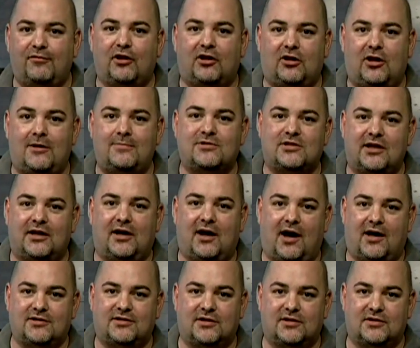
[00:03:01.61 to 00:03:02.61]
the claims that
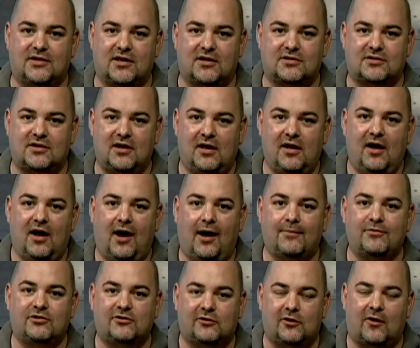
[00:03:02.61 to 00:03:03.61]
gods exist.
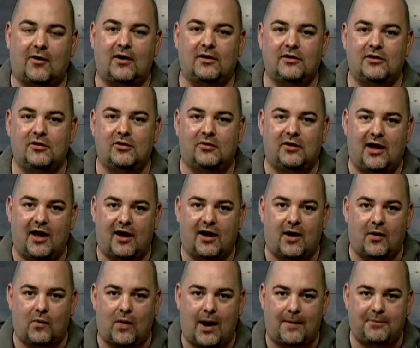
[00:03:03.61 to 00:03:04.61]
I'm sorry that you
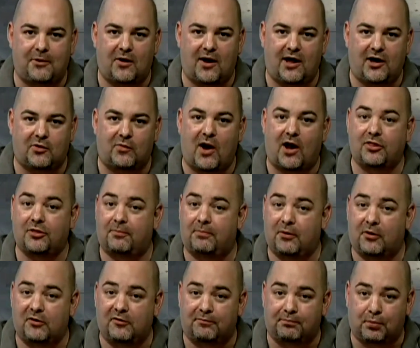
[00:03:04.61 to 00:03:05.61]
cannot wrap your head around the
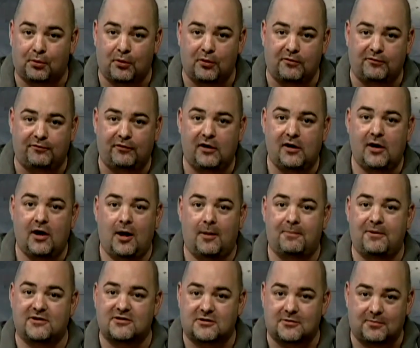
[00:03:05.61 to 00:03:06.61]
burden of proof,
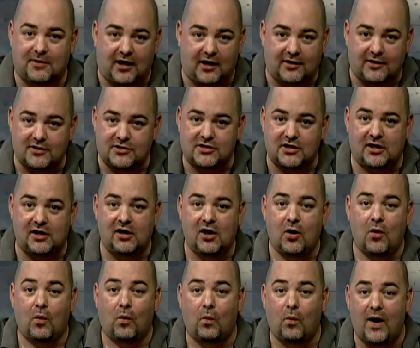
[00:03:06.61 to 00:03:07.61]
epistemology,
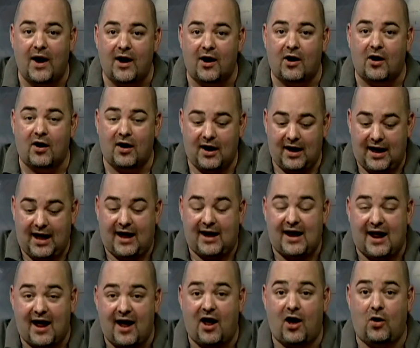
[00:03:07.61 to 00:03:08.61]
where and
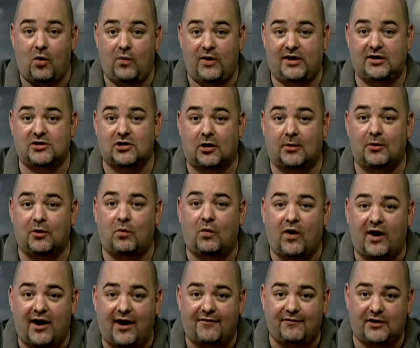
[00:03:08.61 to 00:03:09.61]
how we determine
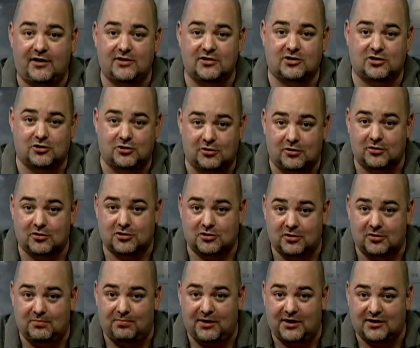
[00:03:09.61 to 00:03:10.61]
what evidence should or
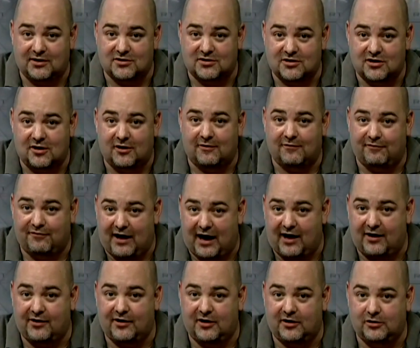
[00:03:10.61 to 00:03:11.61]
shouldn't be considered
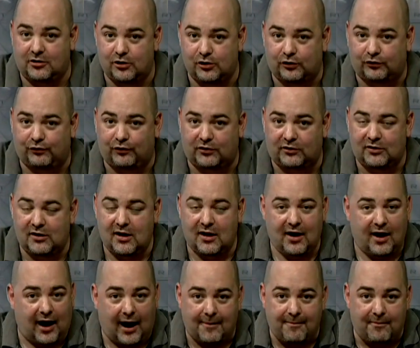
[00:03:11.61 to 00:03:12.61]
valid and useful.
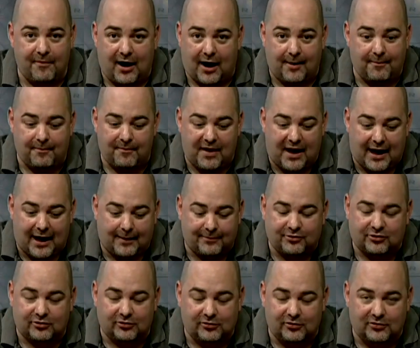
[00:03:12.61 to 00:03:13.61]
I'm
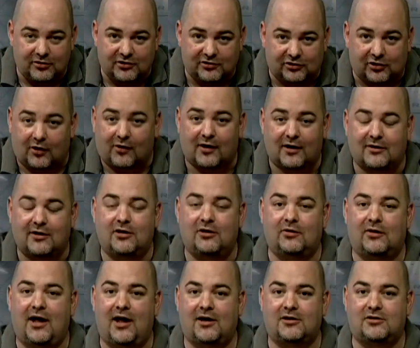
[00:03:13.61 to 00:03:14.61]
absolutely sorry that you
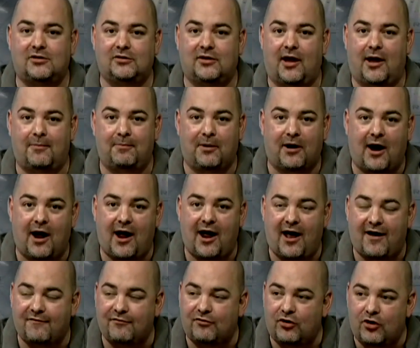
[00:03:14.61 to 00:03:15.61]
can't do that, but I
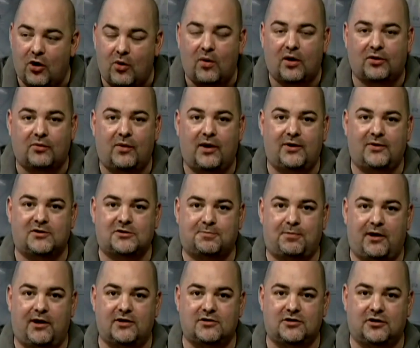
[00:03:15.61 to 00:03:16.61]
have no other way to
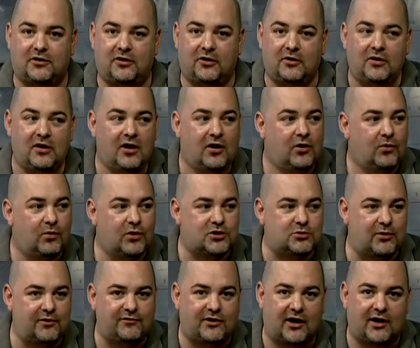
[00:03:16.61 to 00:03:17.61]
explain it to you, which
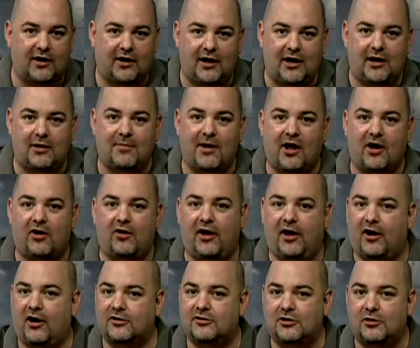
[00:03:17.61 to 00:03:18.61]
we've done in email
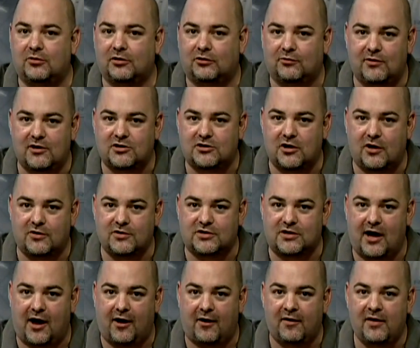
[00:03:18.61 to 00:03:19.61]
and on 2 or 3 shows
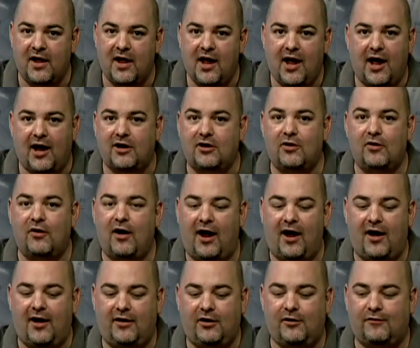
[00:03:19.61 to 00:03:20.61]
now, and
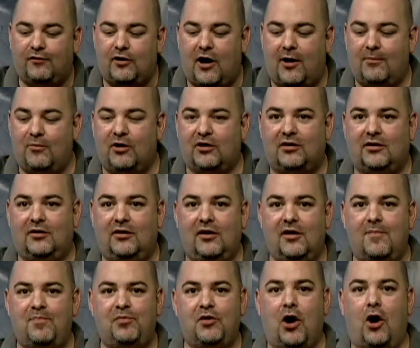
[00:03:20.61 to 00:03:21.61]
you've come with,
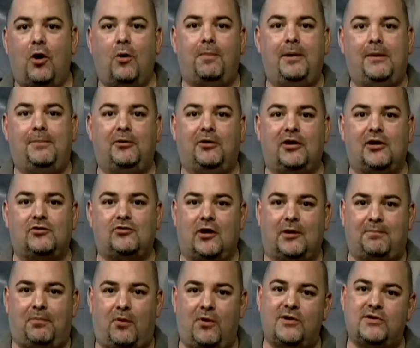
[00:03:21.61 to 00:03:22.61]
oh, people can
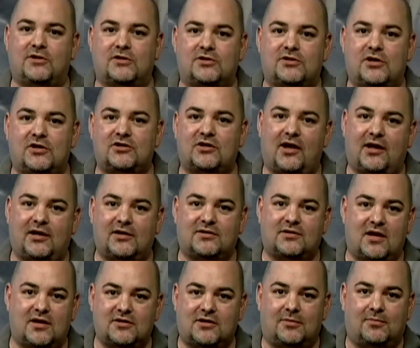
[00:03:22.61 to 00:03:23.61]
drink poisons just like it
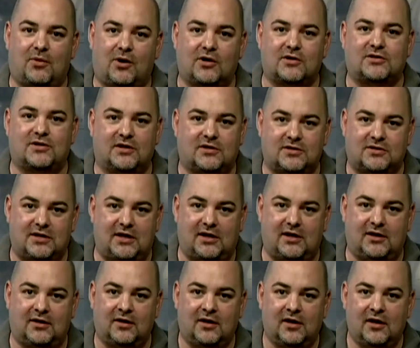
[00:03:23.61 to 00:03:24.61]
says in Mark
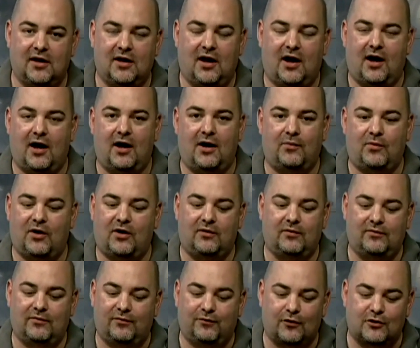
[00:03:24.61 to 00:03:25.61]
16.
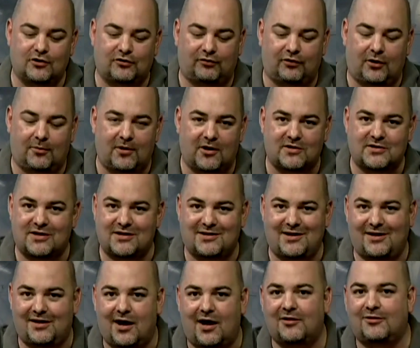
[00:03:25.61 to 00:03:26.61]
Well, first of all, Mark
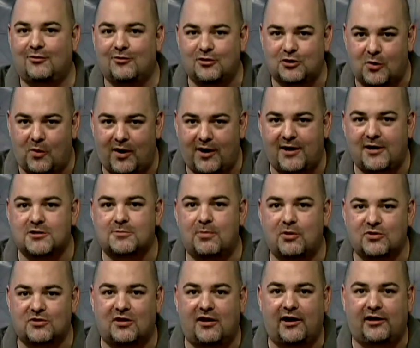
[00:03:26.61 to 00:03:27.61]
16, 9 through 20 is
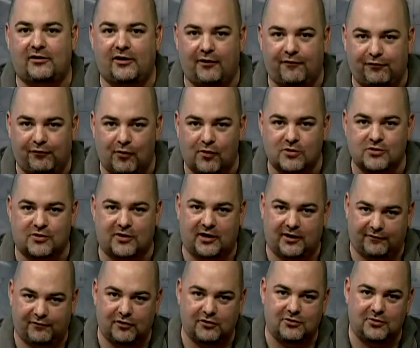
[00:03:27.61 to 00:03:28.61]
most likely a forgery, and
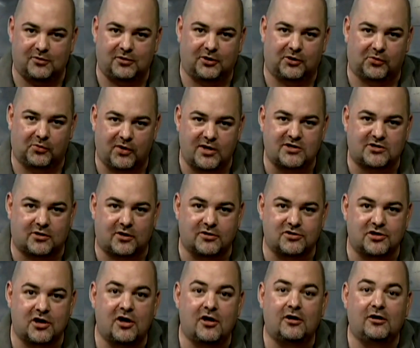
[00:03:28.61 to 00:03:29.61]
if you do a little
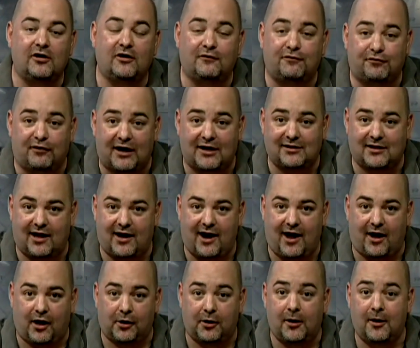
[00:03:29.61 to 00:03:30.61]
research, you'd find that
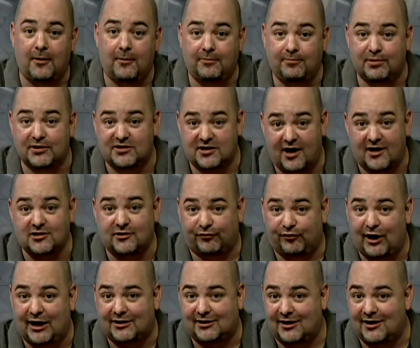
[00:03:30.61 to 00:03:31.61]
out. Besides the
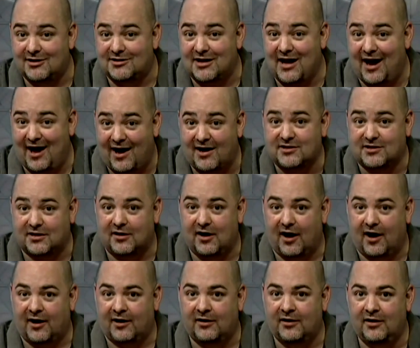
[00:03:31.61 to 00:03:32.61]
fact that it's
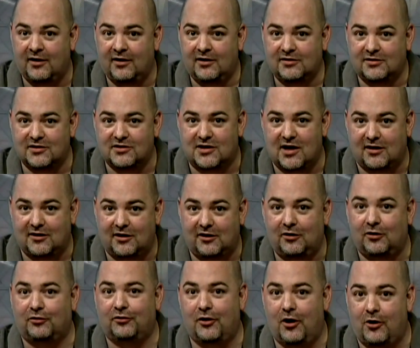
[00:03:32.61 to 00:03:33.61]
asinine to say that
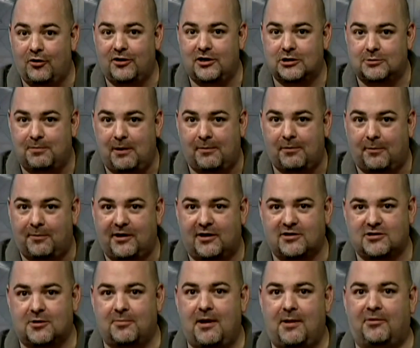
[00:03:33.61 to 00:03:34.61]
you'll know these people
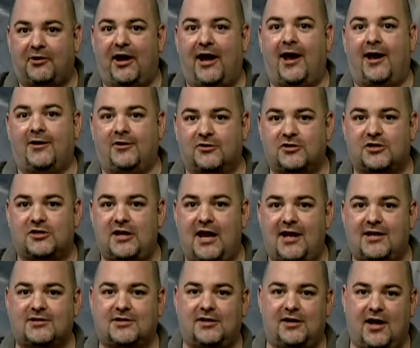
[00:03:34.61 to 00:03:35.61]
because they'll be able to handle
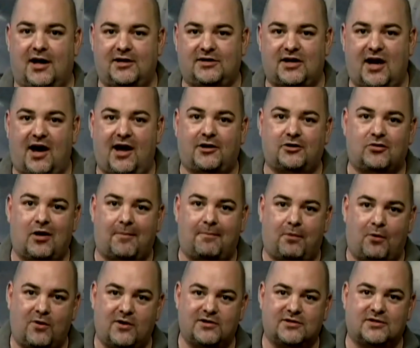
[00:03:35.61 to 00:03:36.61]
snakes and not die and drink
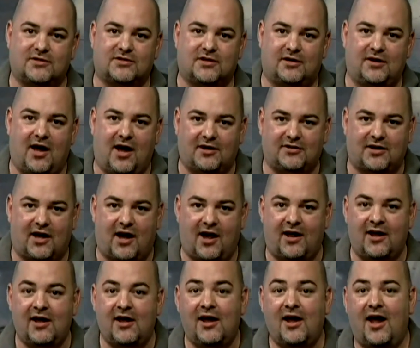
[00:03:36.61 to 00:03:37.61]
poisons and not die,
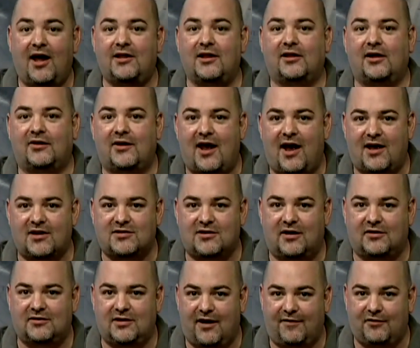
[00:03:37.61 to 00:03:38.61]
and that they'll cast
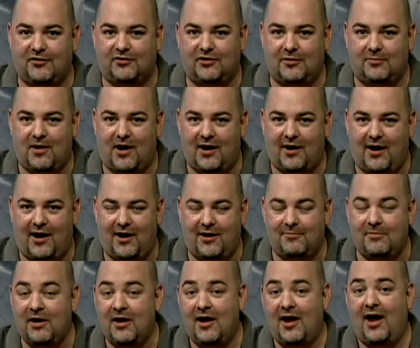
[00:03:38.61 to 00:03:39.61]
out devils in my
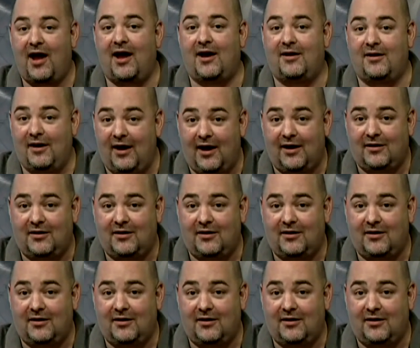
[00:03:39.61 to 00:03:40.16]
name, and